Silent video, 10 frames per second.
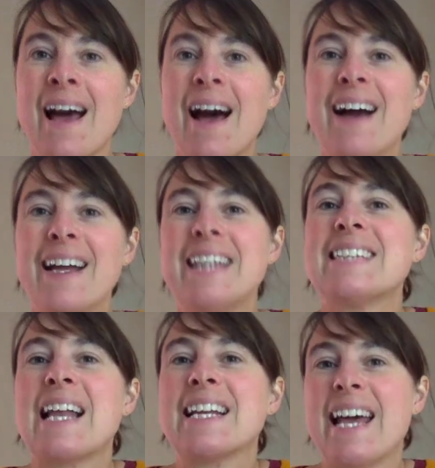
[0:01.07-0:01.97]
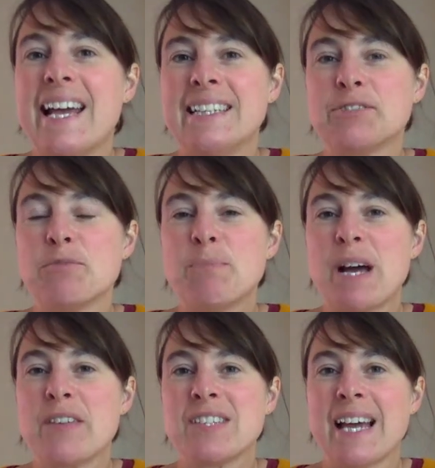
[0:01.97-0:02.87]
Hi, it's Eleanor Hayes from
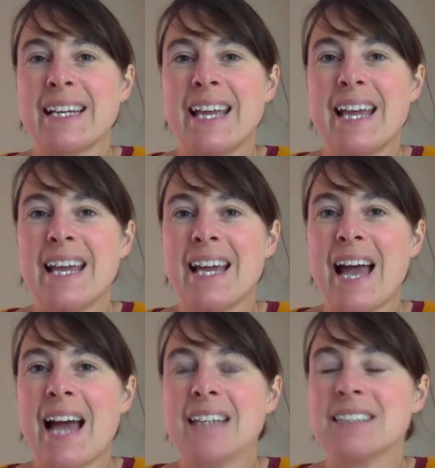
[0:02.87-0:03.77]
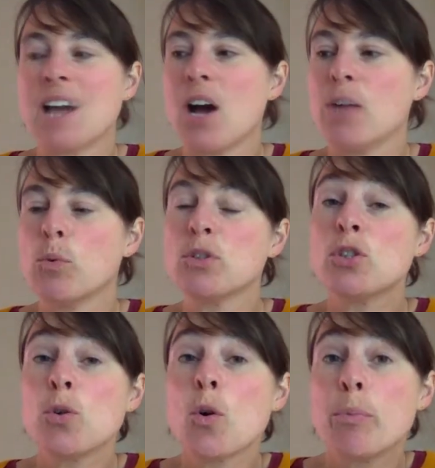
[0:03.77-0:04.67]
Birthzang here, and I want to
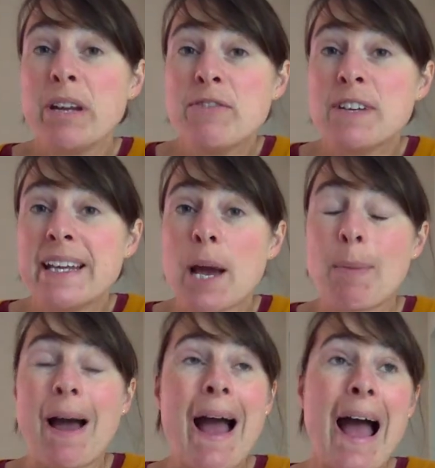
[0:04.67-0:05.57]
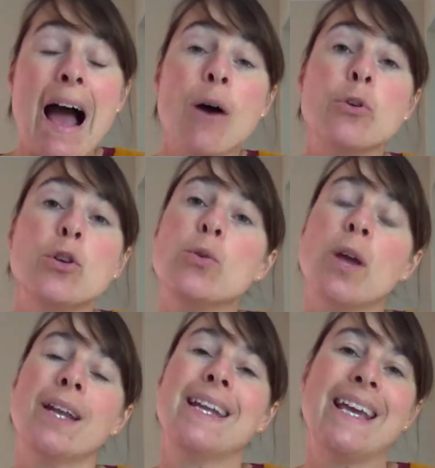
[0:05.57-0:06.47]
talk briefly about how you
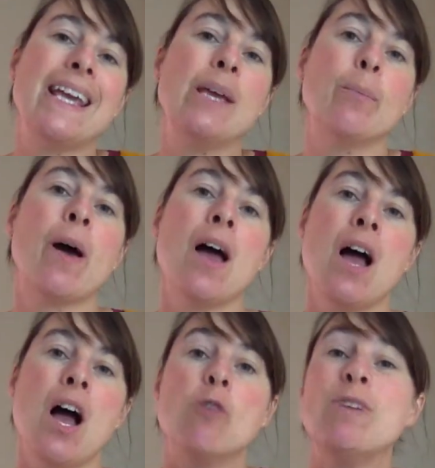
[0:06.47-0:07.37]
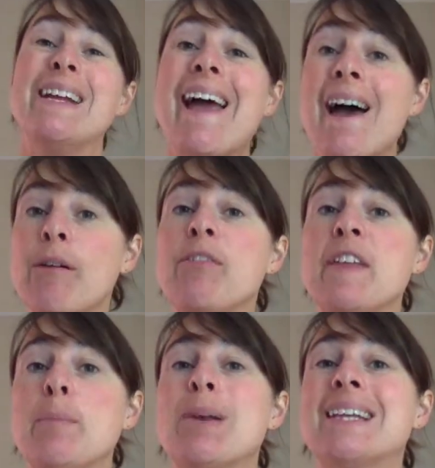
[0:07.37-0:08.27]
can keep a really
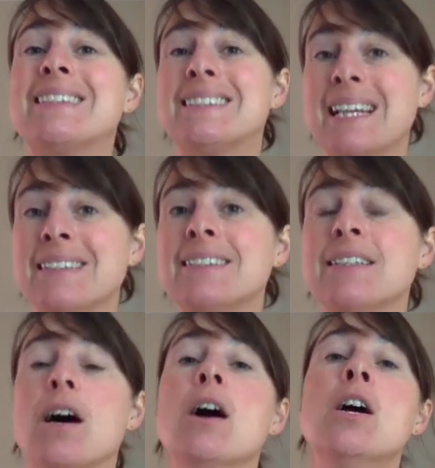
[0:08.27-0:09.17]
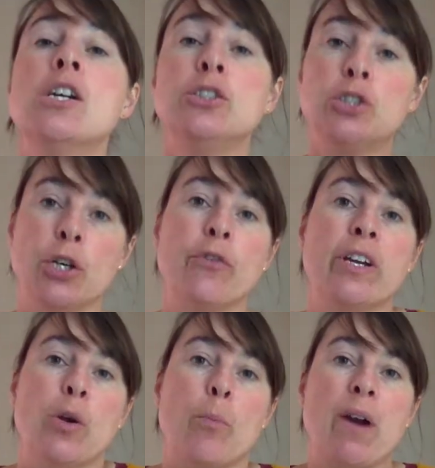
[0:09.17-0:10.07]
healthy placenta
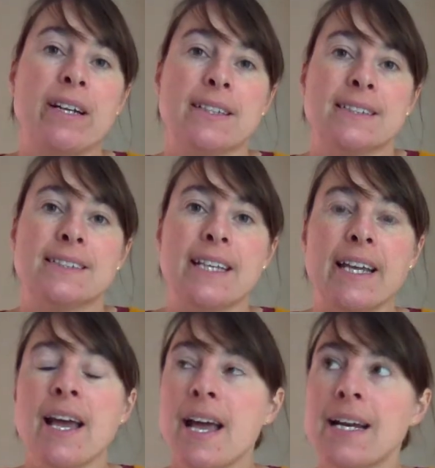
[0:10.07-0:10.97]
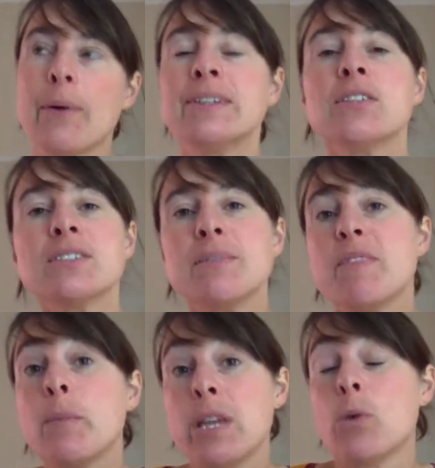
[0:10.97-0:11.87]
during your pregnancy. Now, it's not
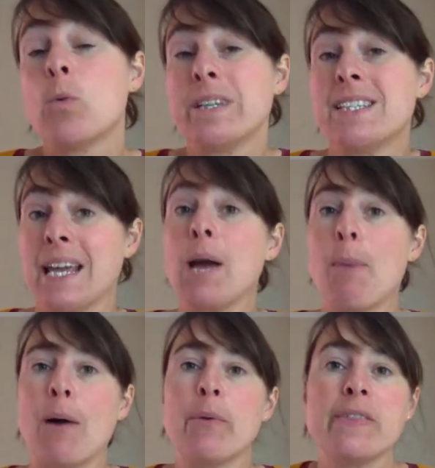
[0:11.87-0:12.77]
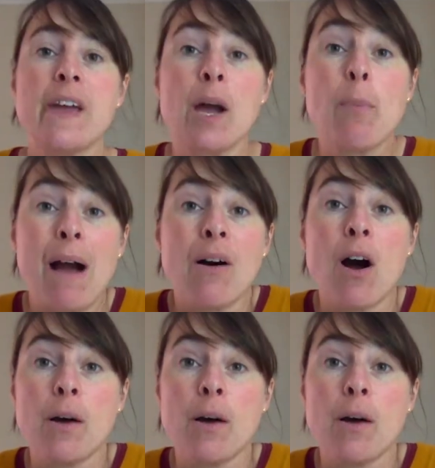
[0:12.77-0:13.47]
something we always think about. We think about